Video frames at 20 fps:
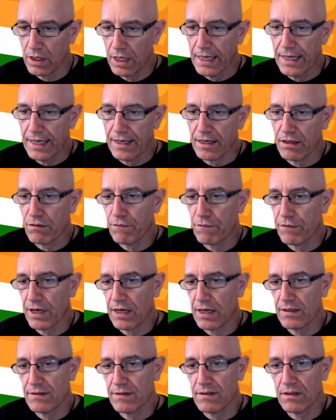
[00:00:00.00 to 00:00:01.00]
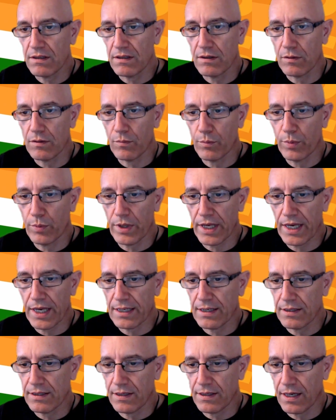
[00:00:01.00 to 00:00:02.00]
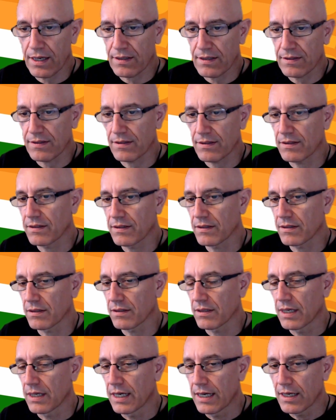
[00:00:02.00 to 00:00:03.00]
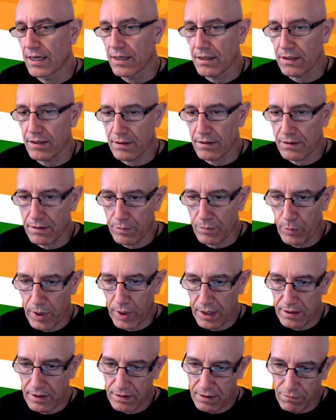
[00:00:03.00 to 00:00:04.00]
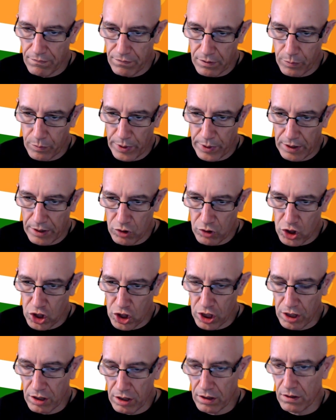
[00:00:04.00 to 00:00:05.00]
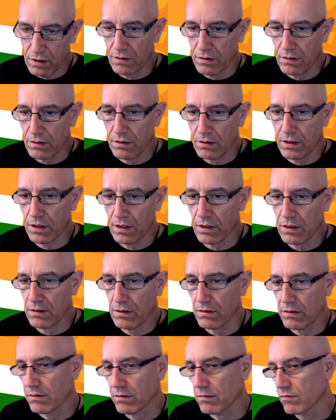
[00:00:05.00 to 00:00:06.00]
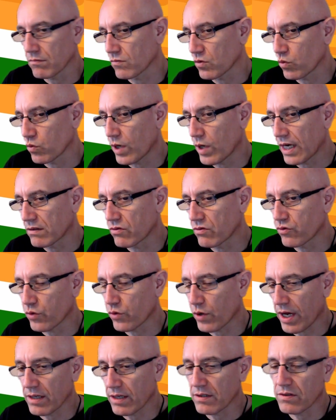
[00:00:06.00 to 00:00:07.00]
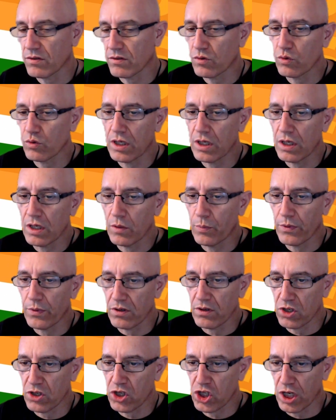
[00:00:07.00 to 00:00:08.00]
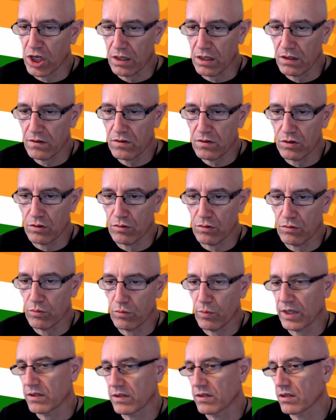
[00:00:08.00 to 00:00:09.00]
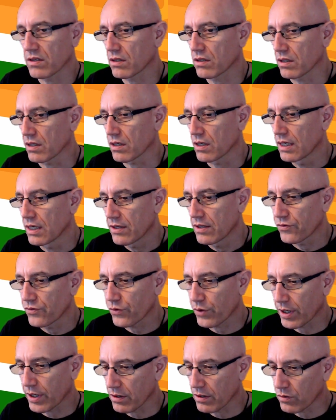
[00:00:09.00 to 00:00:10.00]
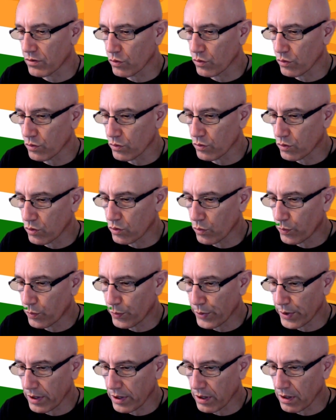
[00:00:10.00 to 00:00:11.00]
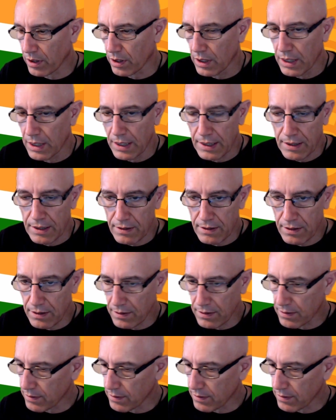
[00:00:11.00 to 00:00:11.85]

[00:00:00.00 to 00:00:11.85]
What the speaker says: Advancing, black attacks the base of the pawn chain, and white tries to keep the chain, so basically trying to play this